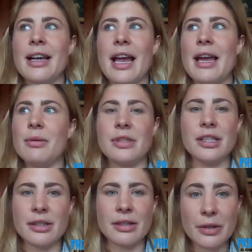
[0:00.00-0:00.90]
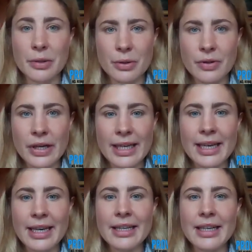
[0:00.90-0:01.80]
able to do it all,
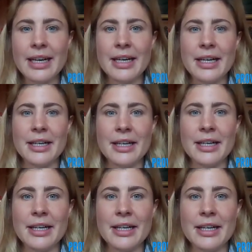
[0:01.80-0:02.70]
really. At